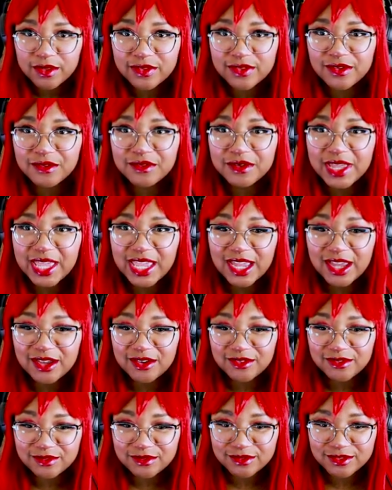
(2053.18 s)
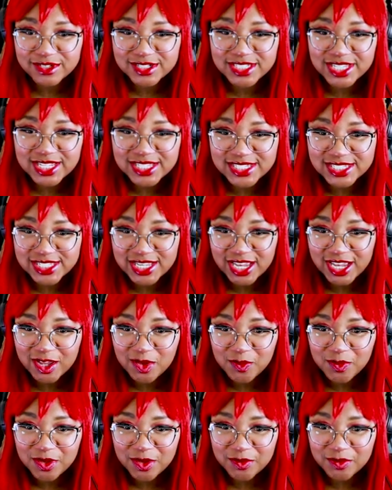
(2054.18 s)
So it can't
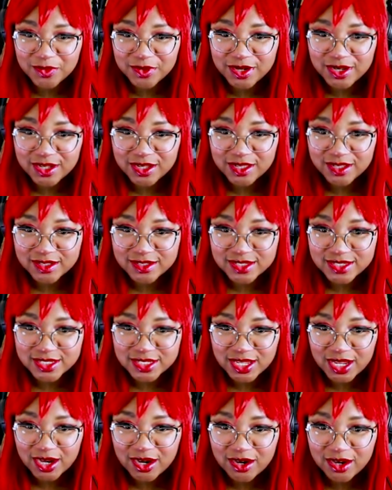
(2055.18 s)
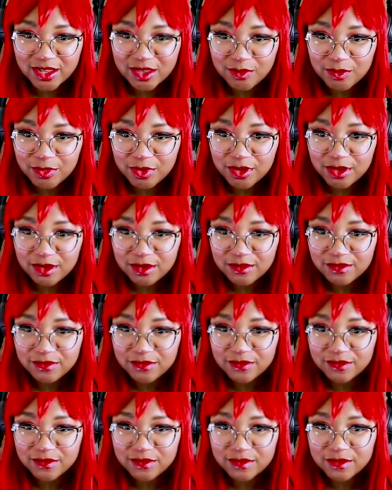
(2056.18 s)
resuscitate me, but it can scare him
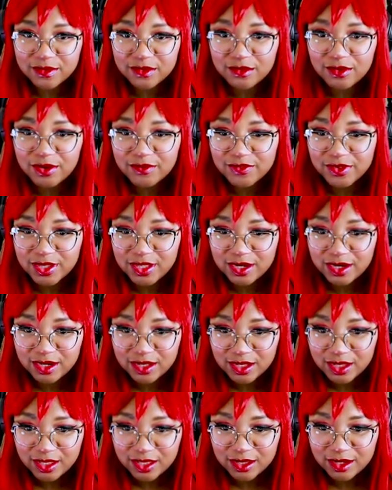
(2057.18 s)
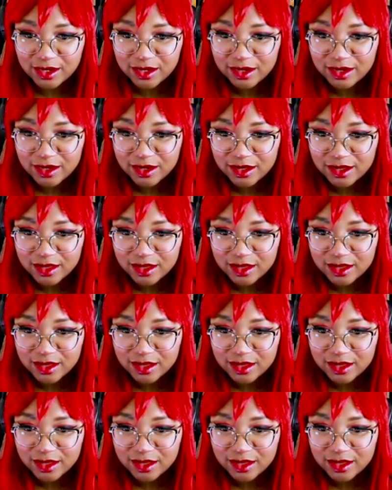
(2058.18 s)
off? Do I have to hit it again?